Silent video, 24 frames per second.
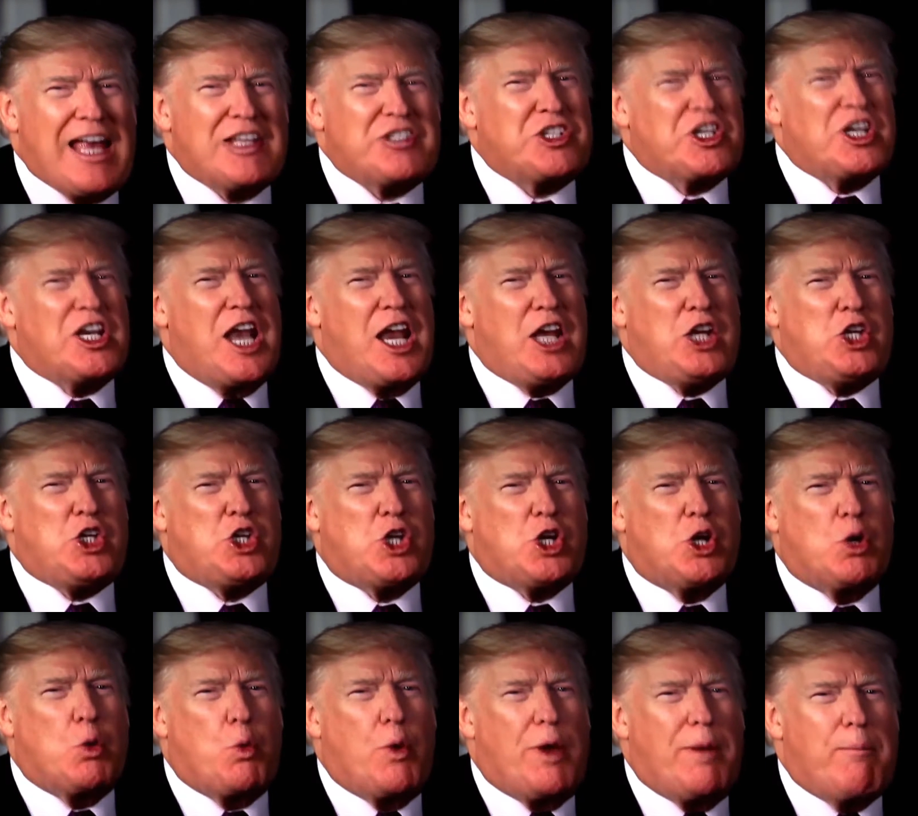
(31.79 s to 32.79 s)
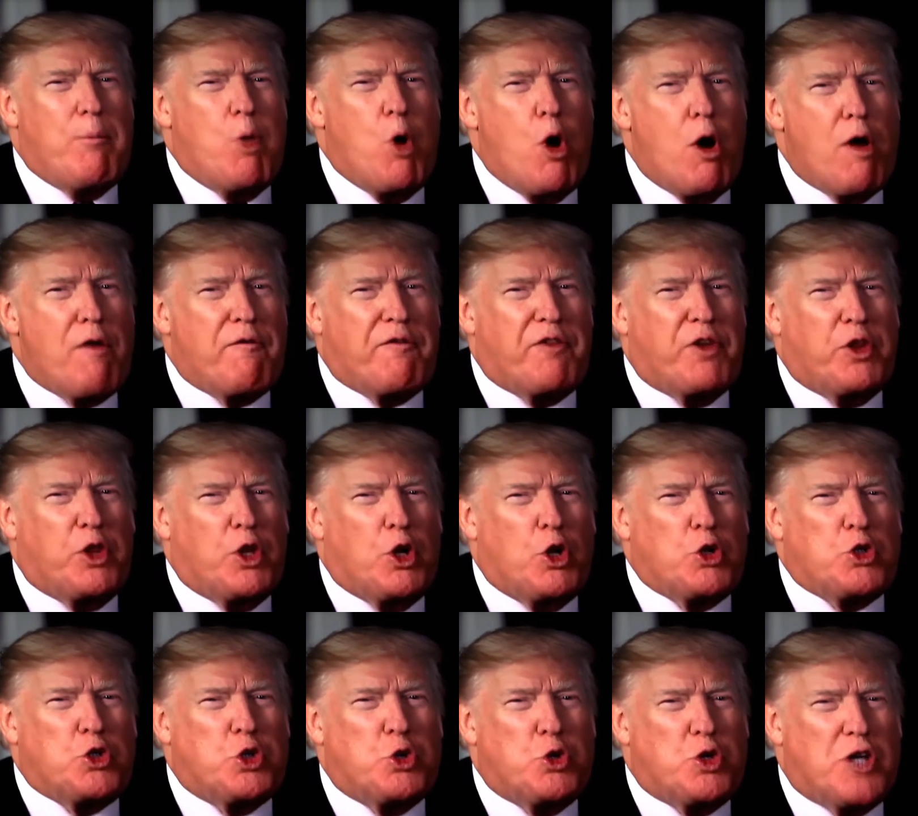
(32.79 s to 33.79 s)
As a nation, we mourn for
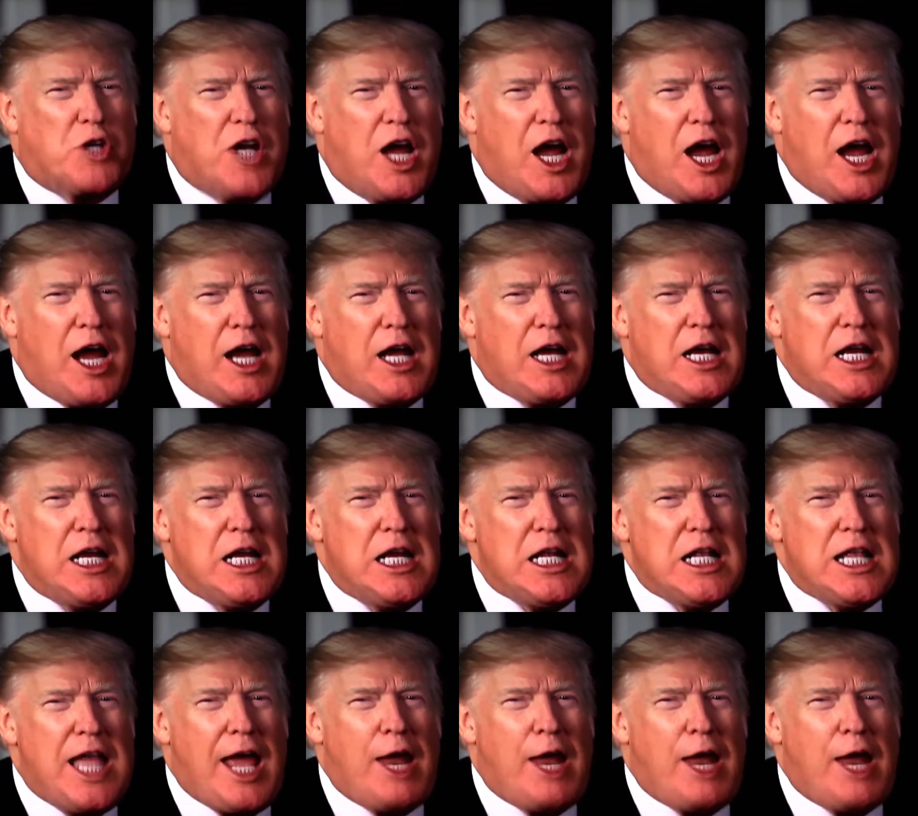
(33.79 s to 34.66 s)
those who died,